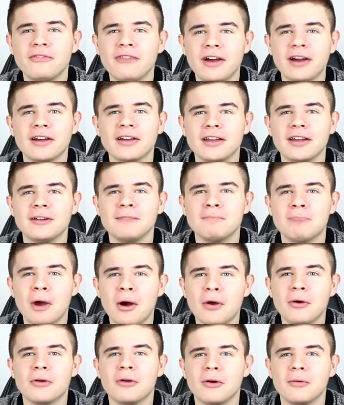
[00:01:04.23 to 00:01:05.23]
fucking
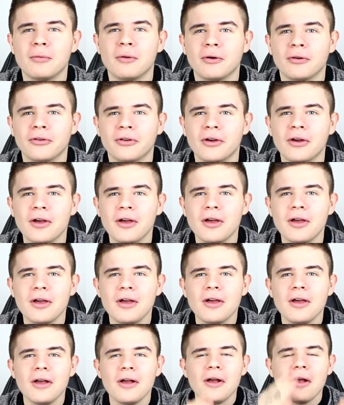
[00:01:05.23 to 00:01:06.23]
Pokemon.
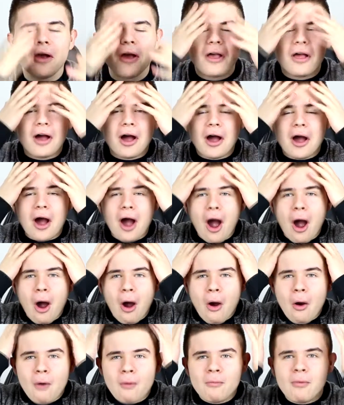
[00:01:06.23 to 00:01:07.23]
Uh,
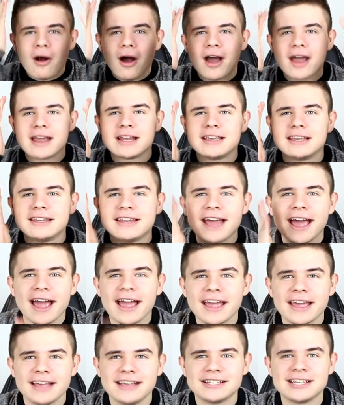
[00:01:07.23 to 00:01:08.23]
oh my
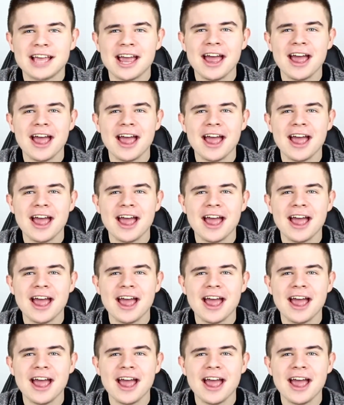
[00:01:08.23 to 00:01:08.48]
days.